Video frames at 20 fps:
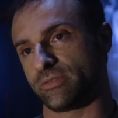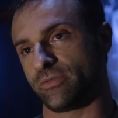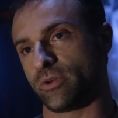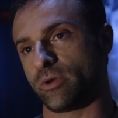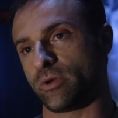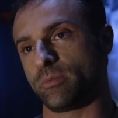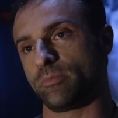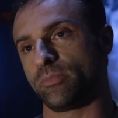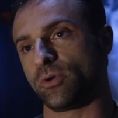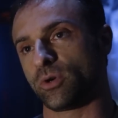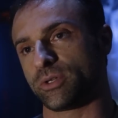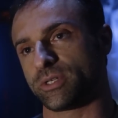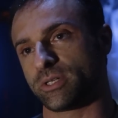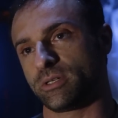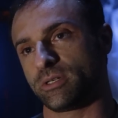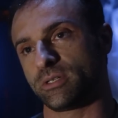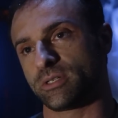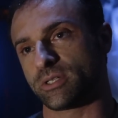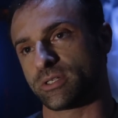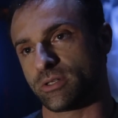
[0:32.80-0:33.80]
is very
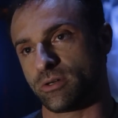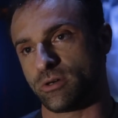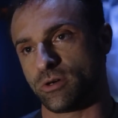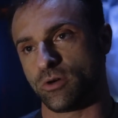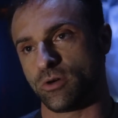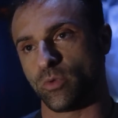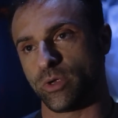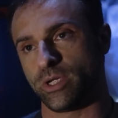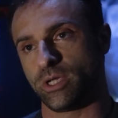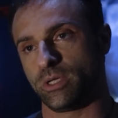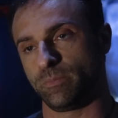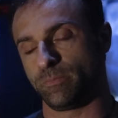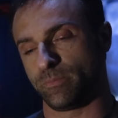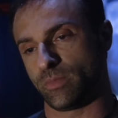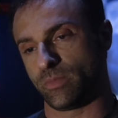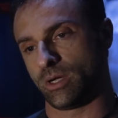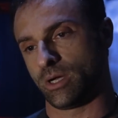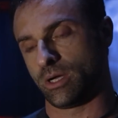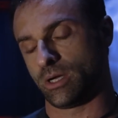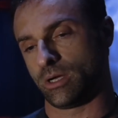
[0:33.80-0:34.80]
important. So we
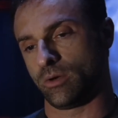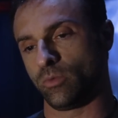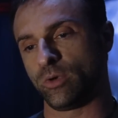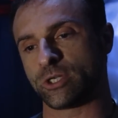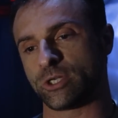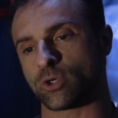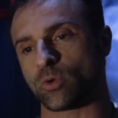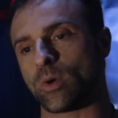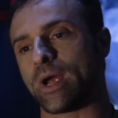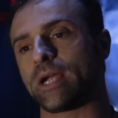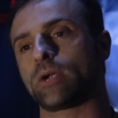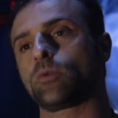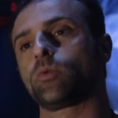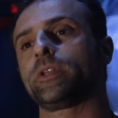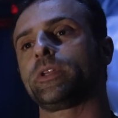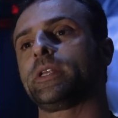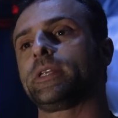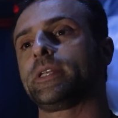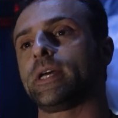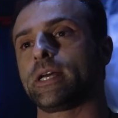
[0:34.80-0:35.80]
track
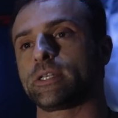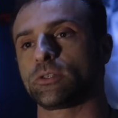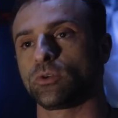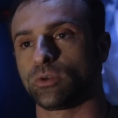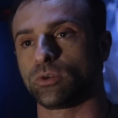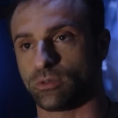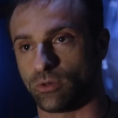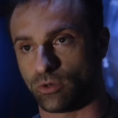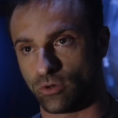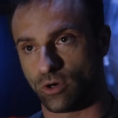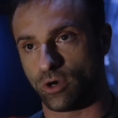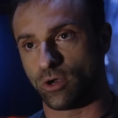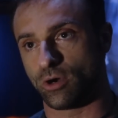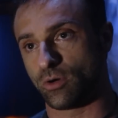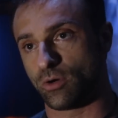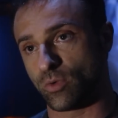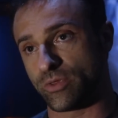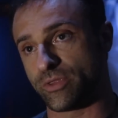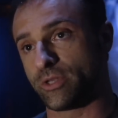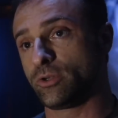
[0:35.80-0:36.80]
what it does all
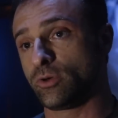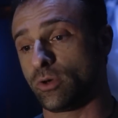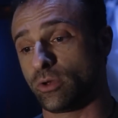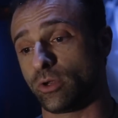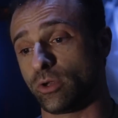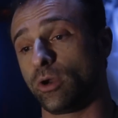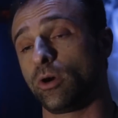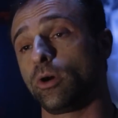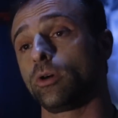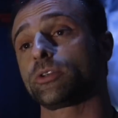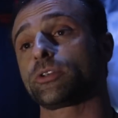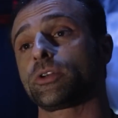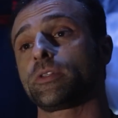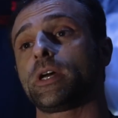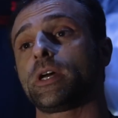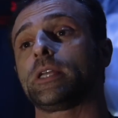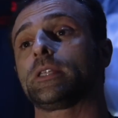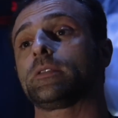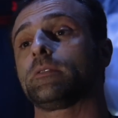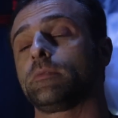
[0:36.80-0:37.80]
along, what they do all along, so
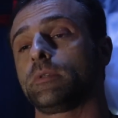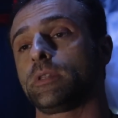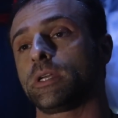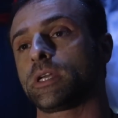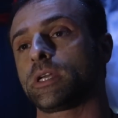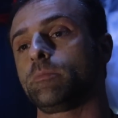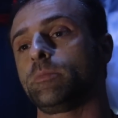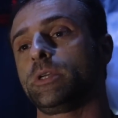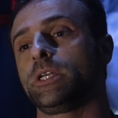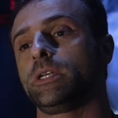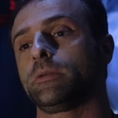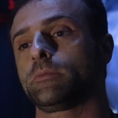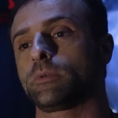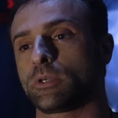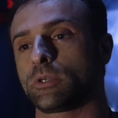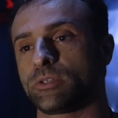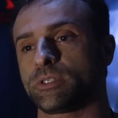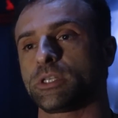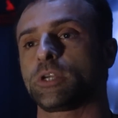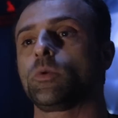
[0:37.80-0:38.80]
that there can be
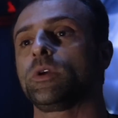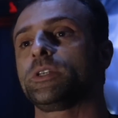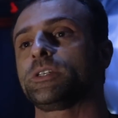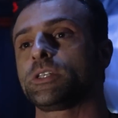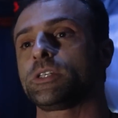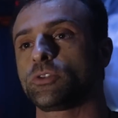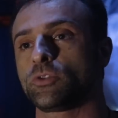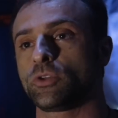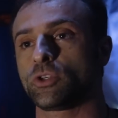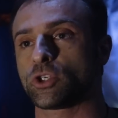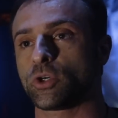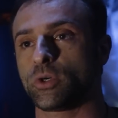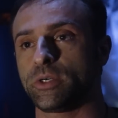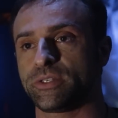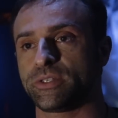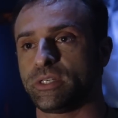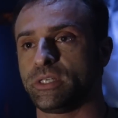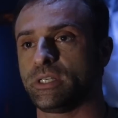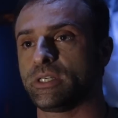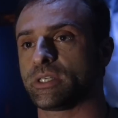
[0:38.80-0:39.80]
consequences to the
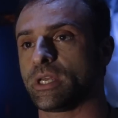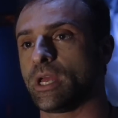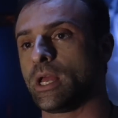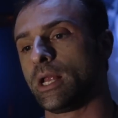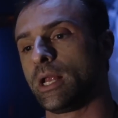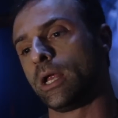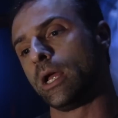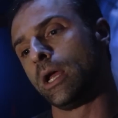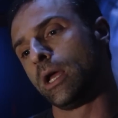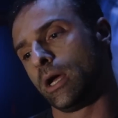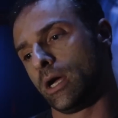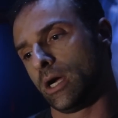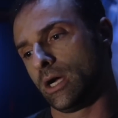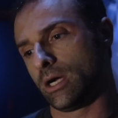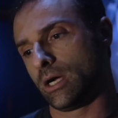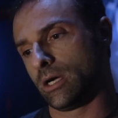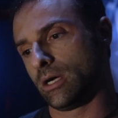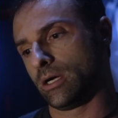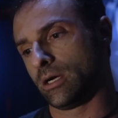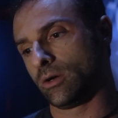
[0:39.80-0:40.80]
choices.
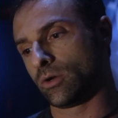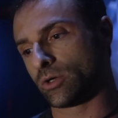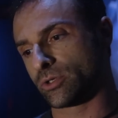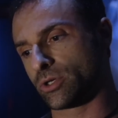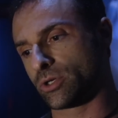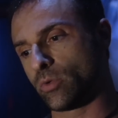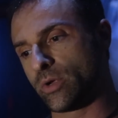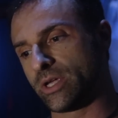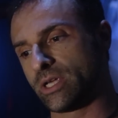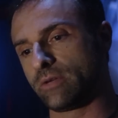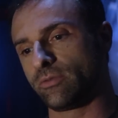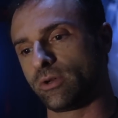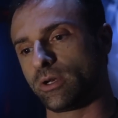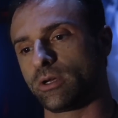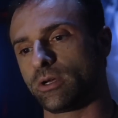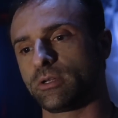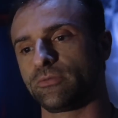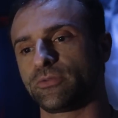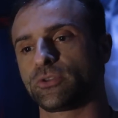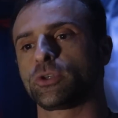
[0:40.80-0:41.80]
Also, we give a
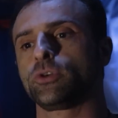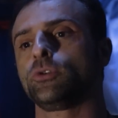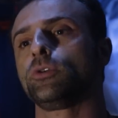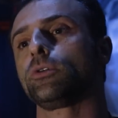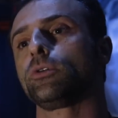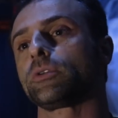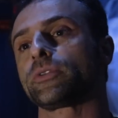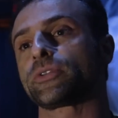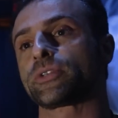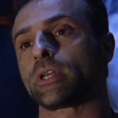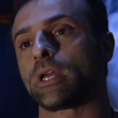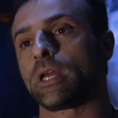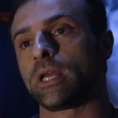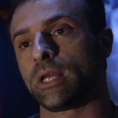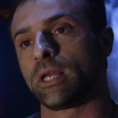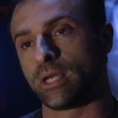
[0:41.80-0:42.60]
lot of tools,